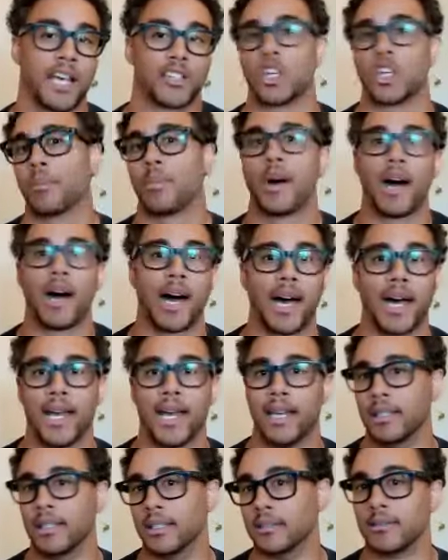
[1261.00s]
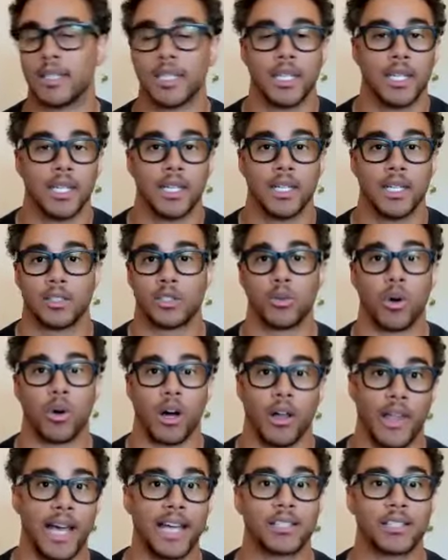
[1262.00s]
fast, jump high, and
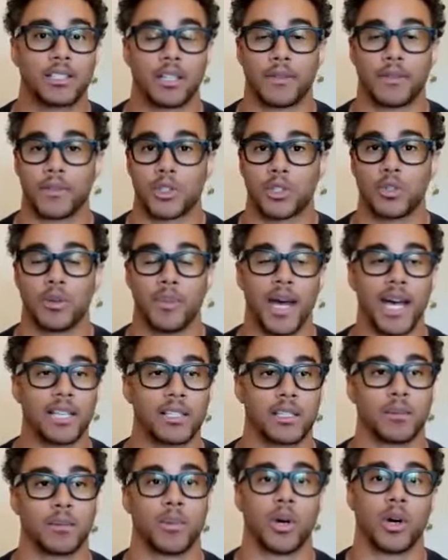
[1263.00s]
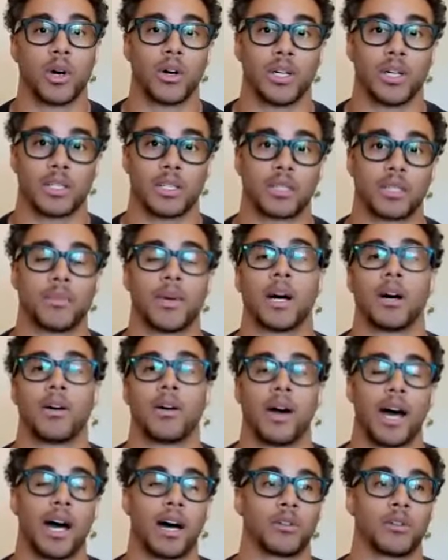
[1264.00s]
do all that stuff and shoot a basketball. It's
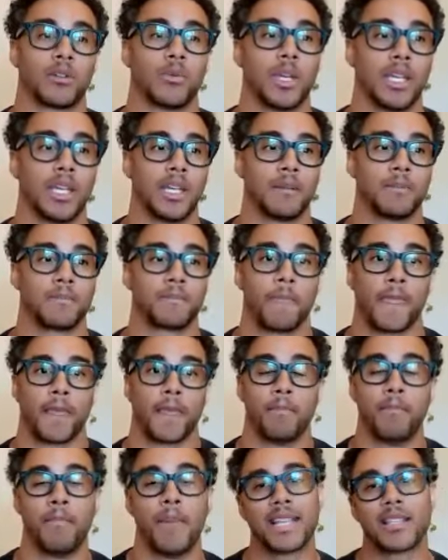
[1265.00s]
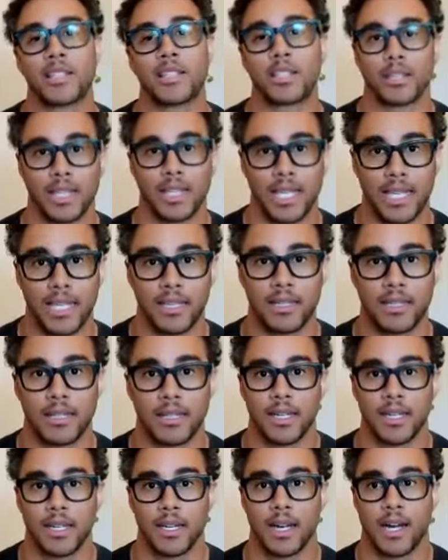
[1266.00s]
about how do we mentally
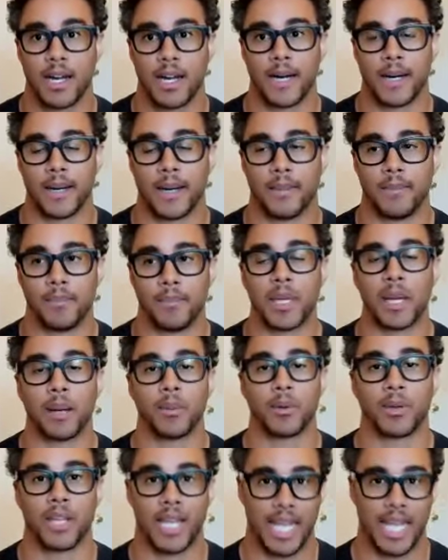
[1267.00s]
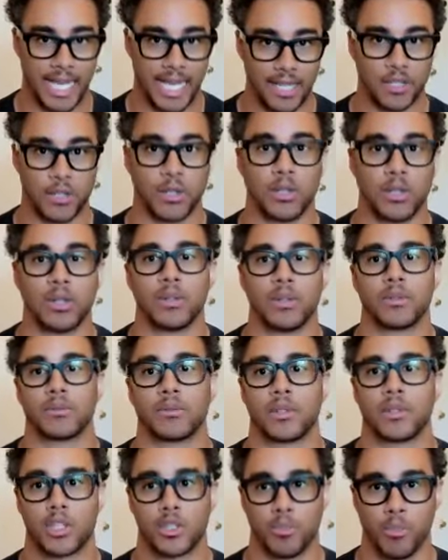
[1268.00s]
be able to
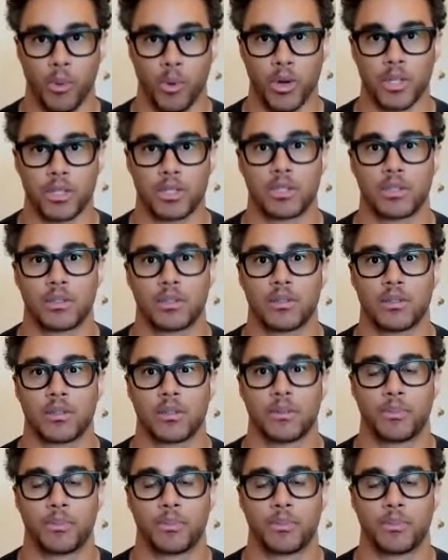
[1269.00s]
handle the sports